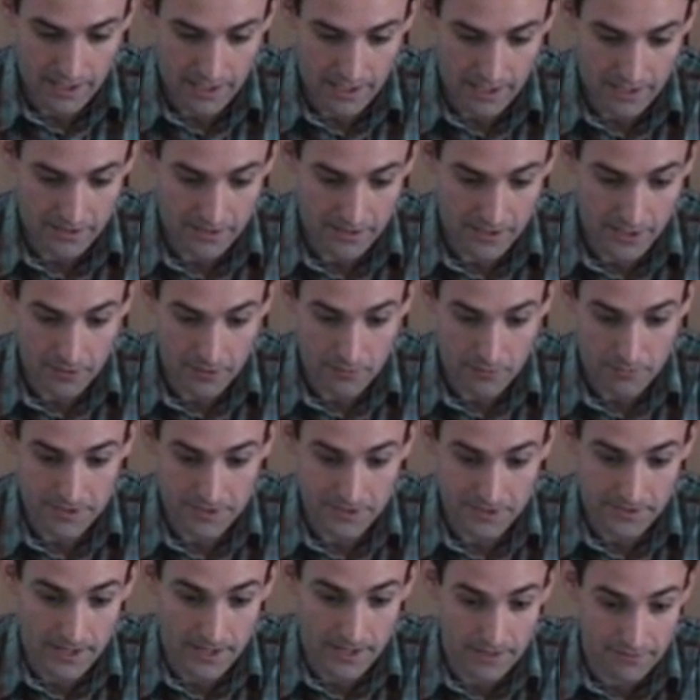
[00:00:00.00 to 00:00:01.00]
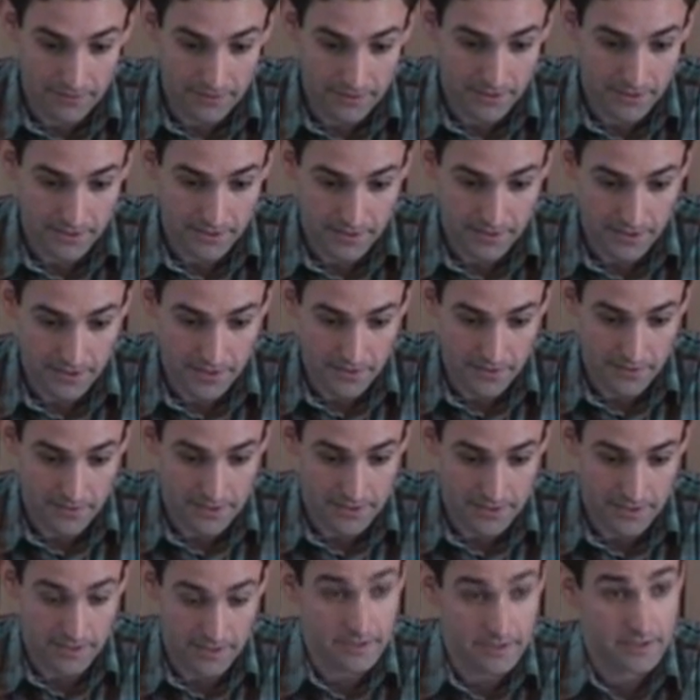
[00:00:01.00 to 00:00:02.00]
And again, you're pretty confident in the
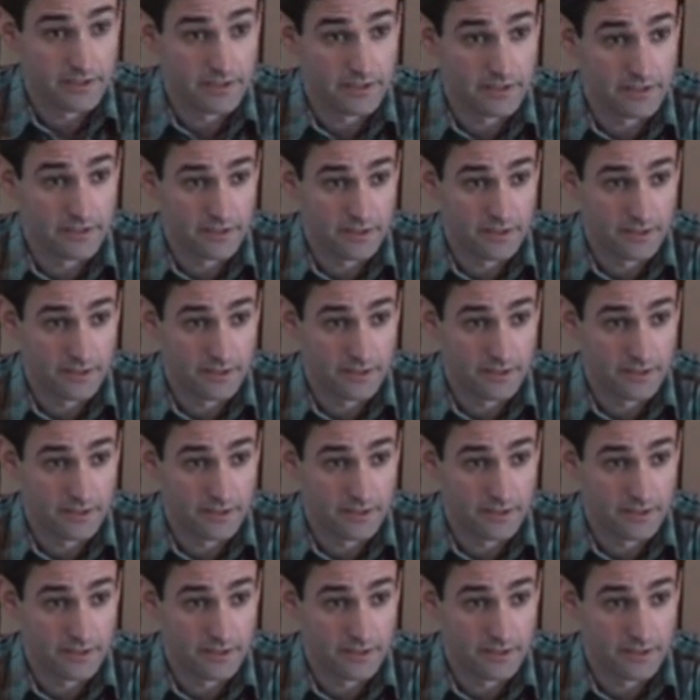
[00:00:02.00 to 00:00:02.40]
results.